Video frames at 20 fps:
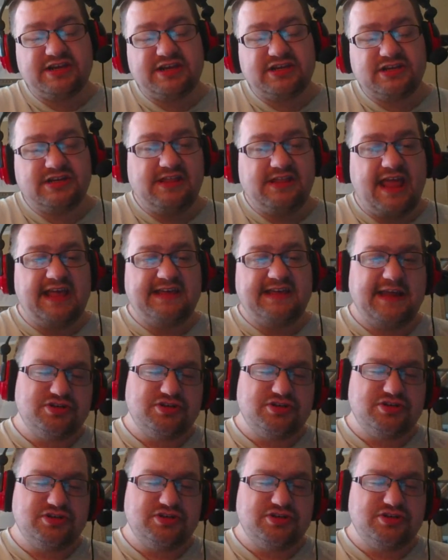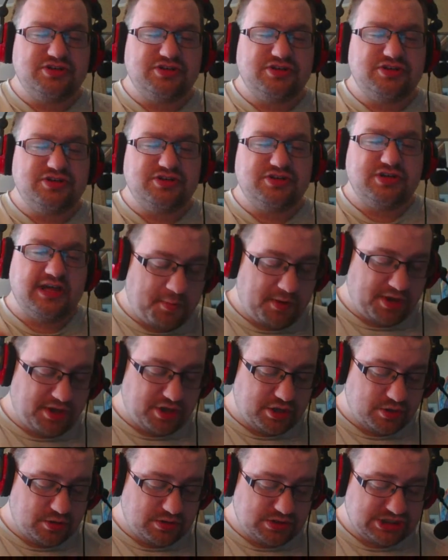actual attacking card that we
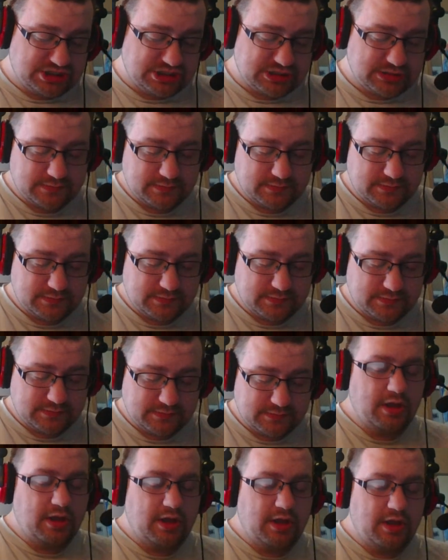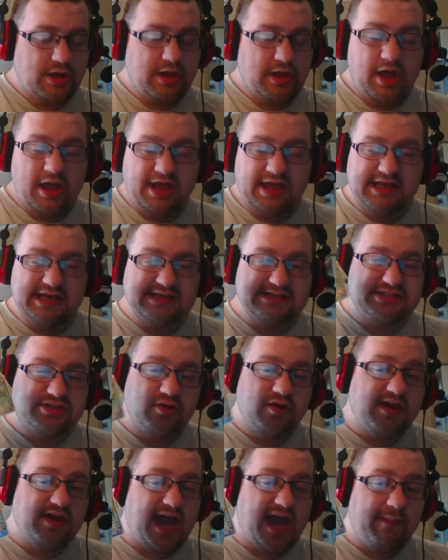use is 3
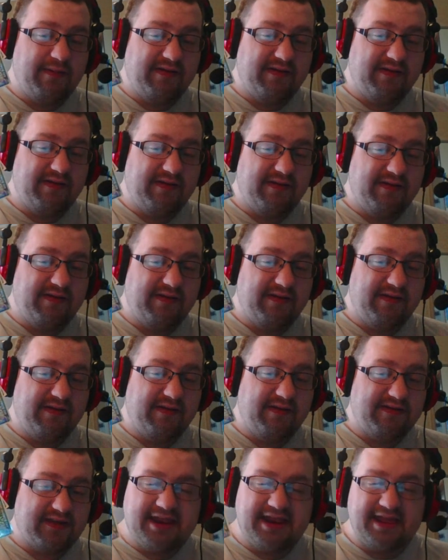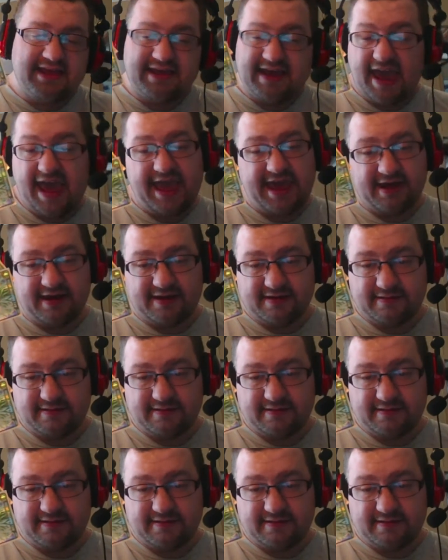copies of Hidden Awakening Kale.